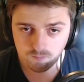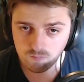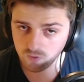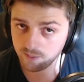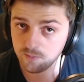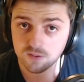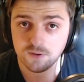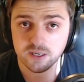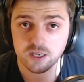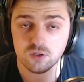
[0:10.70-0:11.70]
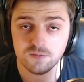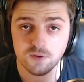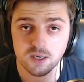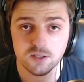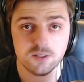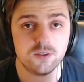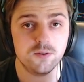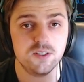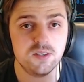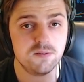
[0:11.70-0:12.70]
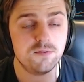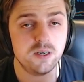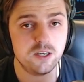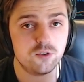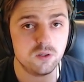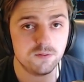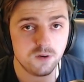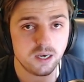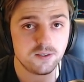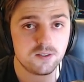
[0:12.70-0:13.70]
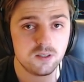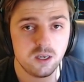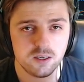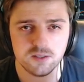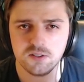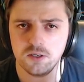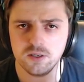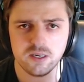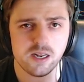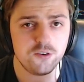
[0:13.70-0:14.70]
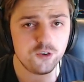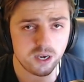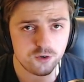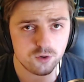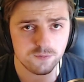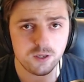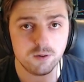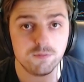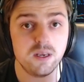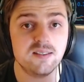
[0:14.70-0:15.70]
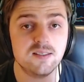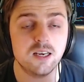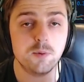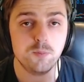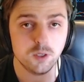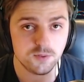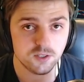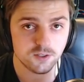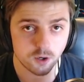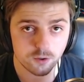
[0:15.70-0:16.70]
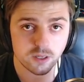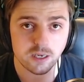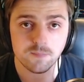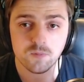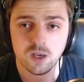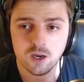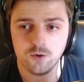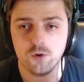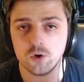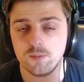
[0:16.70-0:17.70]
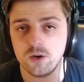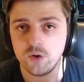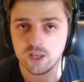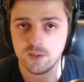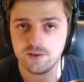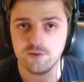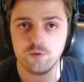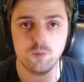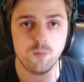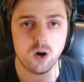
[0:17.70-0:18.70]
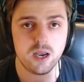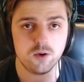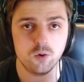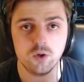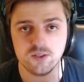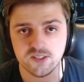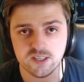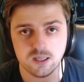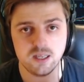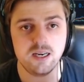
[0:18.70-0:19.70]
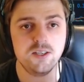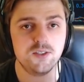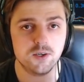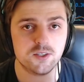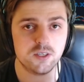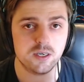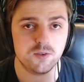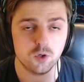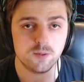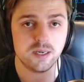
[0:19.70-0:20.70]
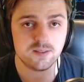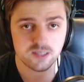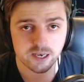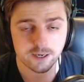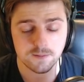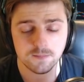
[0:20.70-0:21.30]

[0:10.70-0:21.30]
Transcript: I'm not a financial advisor, so this isn't financial advice. Consider it an educational video for entertainment purposes only. Nor am I recommending to buy or sell any stocks that I talk about today.